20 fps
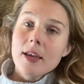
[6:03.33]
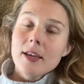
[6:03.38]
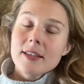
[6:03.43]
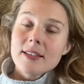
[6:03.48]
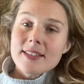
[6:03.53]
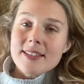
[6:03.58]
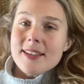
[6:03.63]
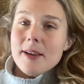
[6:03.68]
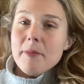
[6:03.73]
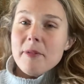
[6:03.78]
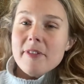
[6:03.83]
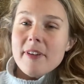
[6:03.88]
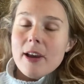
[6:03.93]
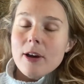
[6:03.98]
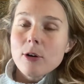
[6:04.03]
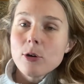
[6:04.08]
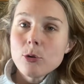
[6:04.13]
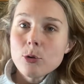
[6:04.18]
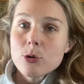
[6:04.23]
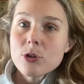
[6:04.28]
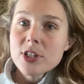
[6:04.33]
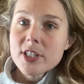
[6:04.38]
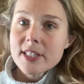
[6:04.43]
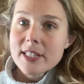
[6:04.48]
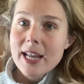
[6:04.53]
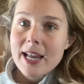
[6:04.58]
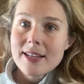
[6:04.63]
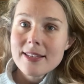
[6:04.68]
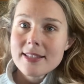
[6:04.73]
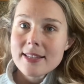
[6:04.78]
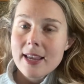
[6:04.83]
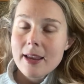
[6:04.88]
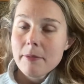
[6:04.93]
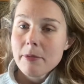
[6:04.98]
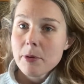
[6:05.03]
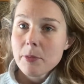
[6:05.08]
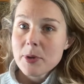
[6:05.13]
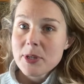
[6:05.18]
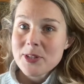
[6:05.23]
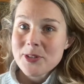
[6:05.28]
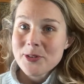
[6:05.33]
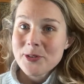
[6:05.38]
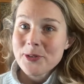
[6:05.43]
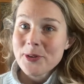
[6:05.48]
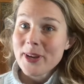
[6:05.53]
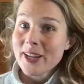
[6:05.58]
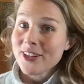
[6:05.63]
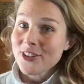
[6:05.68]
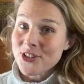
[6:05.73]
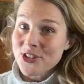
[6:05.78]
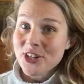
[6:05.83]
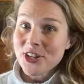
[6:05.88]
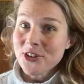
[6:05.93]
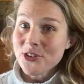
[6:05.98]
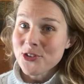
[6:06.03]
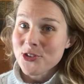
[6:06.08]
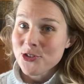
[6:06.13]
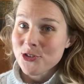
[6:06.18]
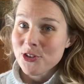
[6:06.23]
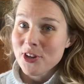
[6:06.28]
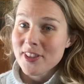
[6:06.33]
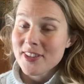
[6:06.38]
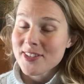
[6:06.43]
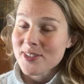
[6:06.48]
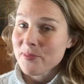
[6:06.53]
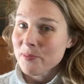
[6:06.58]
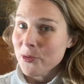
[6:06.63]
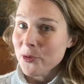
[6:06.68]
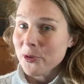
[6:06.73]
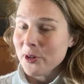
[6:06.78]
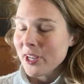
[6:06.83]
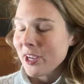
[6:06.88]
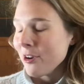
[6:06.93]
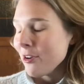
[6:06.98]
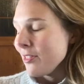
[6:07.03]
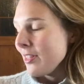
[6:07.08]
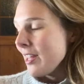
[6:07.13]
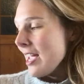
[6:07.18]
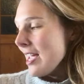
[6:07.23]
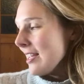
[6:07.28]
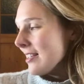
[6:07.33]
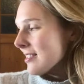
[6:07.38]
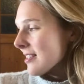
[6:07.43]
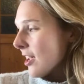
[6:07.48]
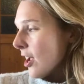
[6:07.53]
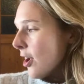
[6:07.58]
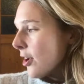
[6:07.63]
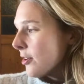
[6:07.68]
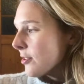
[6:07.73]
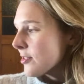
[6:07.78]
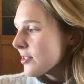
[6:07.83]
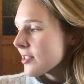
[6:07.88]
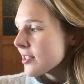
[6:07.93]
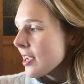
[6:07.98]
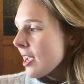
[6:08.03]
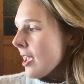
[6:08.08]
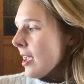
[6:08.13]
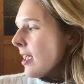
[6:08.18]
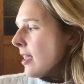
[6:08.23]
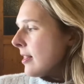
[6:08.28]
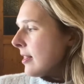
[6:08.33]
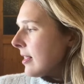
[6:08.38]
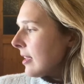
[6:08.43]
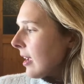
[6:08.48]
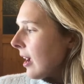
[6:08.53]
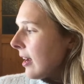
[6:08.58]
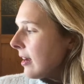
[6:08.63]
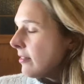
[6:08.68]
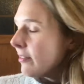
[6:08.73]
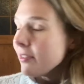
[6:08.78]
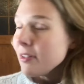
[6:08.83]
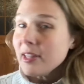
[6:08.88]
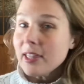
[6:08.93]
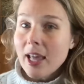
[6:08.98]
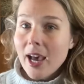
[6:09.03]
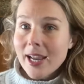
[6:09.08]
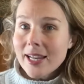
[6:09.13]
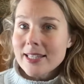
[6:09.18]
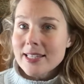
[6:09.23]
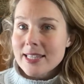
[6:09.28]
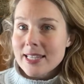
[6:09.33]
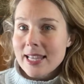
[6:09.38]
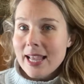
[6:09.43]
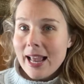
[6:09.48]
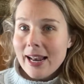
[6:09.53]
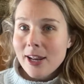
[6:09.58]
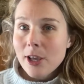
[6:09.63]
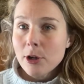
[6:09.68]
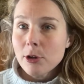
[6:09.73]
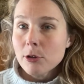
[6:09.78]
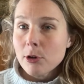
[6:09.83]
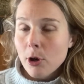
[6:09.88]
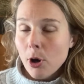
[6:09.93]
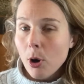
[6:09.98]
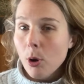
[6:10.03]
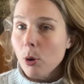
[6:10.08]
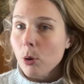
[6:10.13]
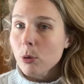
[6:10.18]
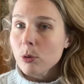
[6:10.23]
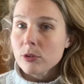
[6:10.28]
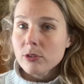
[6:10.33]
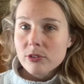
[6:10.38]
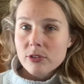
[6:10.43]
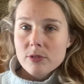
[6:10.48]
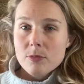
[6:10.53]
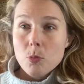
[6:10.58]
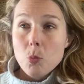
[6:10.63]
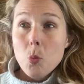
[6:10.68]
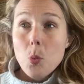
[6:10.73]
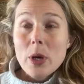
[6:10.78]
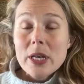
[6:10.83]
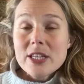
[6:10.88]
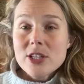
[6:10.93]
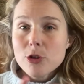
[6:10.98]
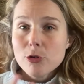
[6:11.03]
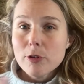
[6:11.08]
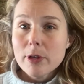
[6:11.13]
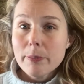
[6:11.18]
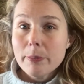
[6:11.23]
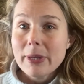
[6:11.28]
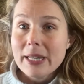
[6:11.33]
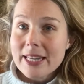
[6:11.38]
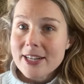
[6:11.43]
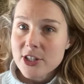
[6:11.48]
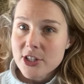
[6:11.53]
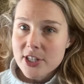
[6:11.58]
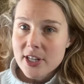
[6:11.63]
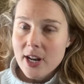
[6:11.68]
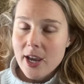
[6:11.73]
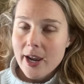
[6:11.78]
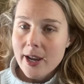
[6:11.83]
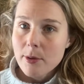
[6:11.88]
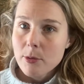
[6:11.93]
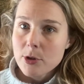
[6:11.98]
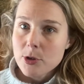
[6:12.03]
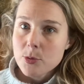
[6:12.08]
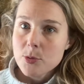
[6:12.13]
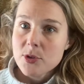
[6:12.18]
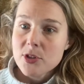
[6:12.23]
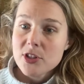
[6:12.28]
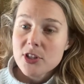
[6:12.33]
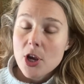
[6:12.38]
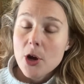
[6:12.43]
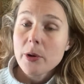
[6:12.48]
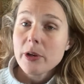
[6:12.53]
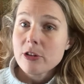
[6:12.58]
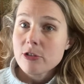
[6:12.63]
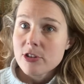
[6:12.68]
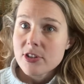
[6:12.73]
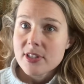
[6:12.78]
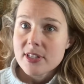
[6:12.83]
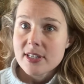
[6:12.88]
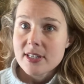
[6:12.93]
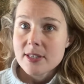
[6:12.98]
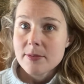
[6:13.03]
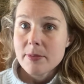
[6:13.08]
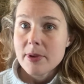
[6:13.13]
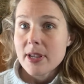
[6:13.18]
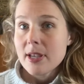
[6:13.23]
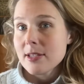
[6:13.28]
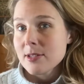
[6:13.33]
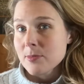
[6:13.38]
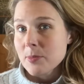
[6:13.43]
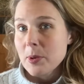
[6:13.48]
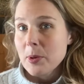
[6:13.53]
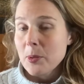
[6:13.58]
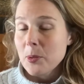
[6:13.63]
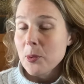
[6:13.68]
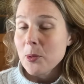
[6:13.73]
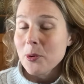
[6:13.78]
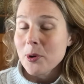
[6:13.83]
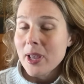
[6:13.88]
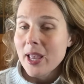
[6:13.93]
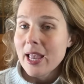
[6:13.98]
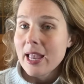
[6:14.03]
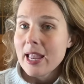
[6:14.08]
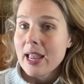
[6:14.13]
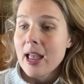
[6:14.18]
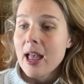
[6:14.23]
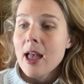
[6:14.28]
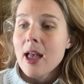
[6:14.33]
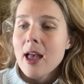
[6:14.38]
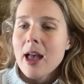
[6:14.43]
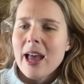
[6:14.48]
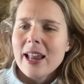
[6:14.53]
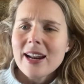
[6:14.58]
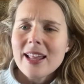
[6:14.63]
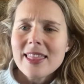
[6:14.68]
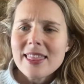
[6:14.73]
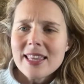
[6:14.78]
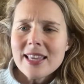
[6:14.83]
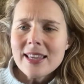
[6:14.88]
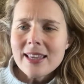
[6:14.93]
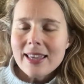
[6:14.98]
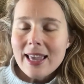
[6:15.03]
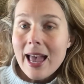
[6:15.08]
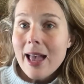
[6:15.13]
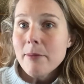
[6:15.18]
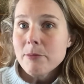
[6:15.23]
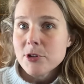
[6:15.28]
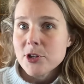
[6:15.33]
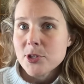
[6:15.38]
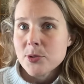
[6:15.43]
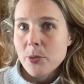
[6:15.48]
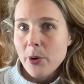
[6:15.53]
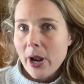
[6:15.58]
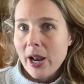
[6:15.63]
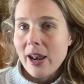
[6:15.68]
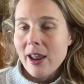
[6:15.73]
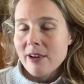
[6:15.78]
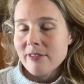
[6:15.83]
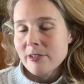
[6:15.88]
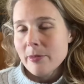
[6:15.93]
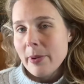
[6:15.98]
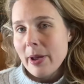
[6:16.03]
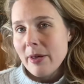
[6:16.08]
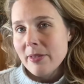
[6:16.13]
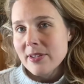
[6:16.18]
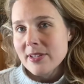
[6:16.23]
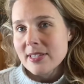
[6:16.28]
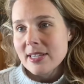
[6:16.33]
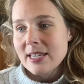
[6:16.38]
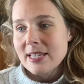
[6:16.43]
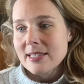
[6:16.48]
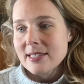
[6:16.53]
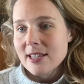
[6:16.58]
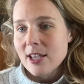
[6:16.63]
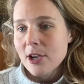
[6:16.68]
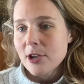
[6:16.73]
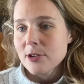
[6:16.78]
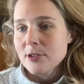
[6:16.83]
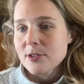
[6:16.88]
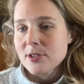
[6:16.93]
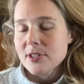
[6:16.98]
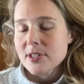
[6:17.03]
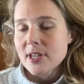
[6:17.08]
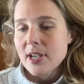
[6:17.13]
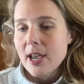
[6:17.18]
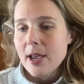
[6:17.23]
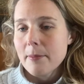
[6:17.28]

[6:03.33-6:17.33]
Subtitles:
some of that gorgeous landscape that we saw in Shingle Street this morning on the East Coast. The kind of light yellow gold wintry bleached light, which was so interesting to me as we were walking, and I think captures what I love about this East Coast